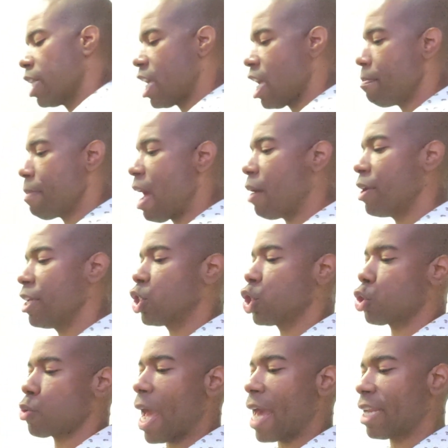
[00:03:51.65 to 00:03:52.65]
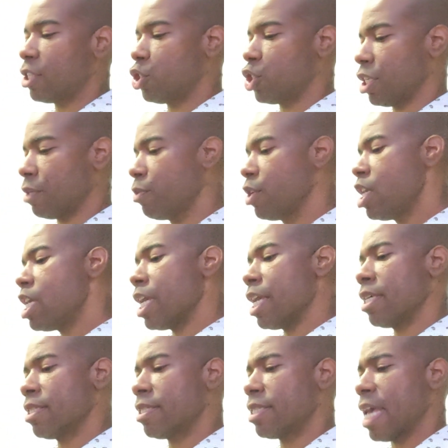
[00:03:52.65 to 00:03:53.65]
that came out is strategy.
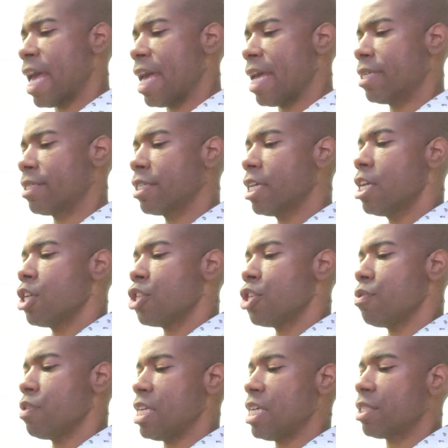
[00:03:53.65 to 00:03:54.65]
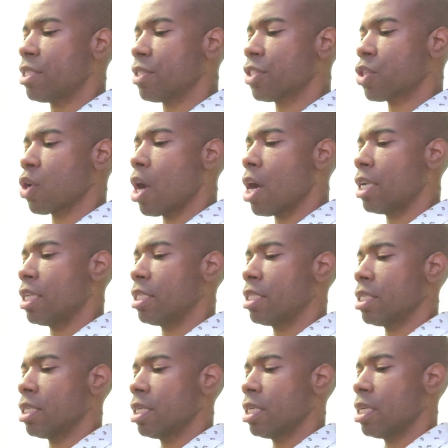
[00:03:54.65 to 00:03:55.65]
It says, you need to
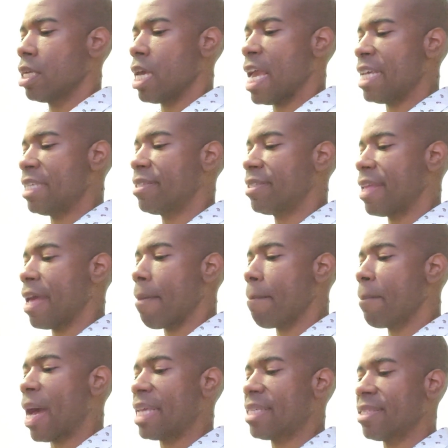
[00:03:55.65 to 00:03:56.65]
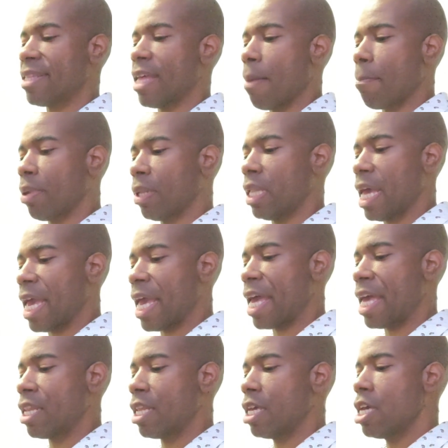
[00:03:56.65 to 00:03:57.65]
start a step-by-step
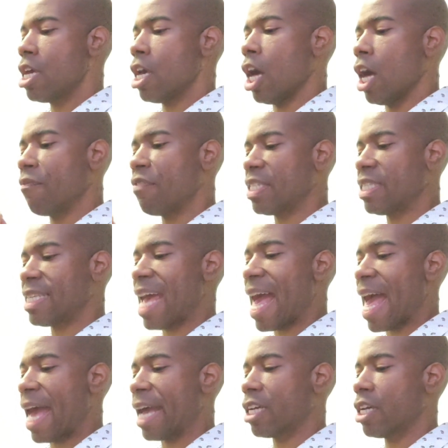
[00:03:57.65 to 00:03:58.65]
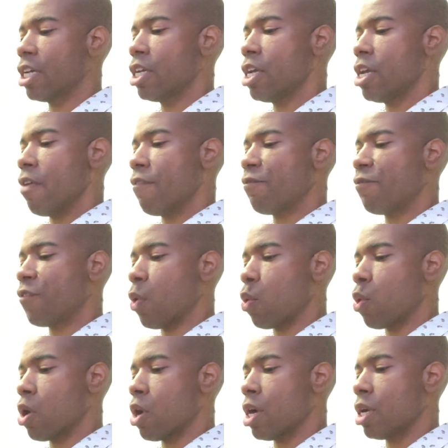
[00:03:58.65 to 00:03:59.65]
plan of attack
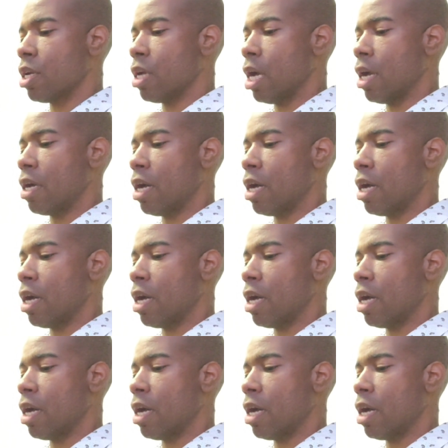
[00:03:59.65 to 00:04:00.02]
for